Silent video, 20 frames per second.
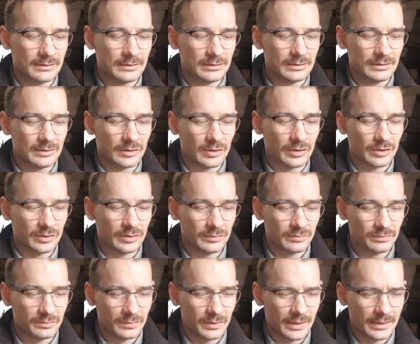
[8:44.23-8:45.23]
you know,
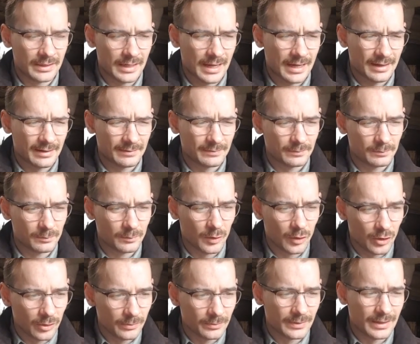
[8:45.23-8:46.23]
in that
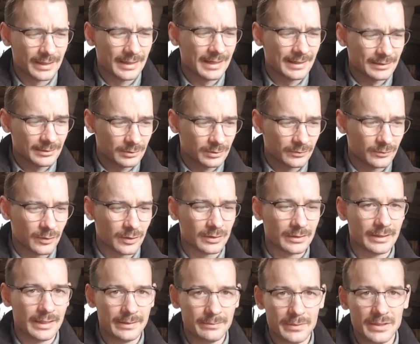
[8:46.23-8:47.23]
moment, and that's sort of what
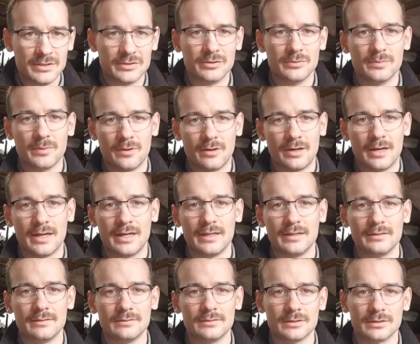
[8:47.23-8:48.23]
led me to
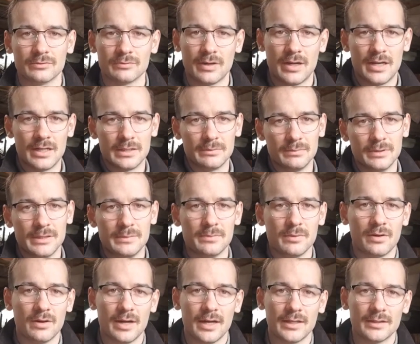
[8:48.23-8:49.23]
just randomly
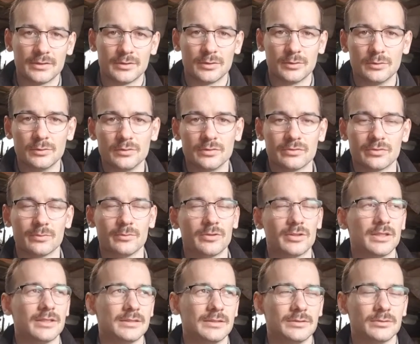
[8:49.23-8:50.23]
buying tools from what
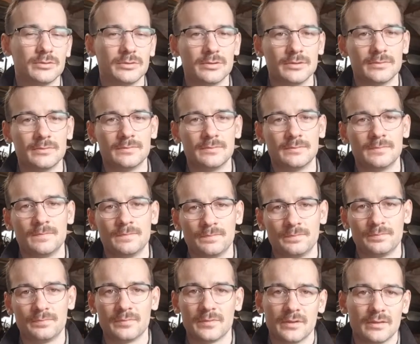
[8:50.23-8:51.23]
I saw
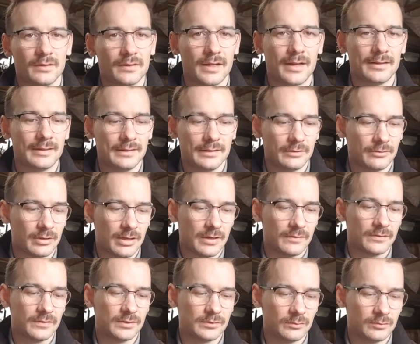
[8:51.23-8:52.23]
like leather
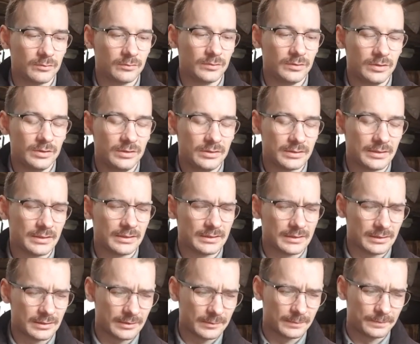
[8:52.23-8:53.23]
crafters using.
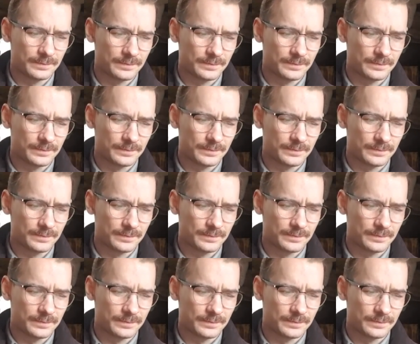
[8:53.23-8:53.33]
So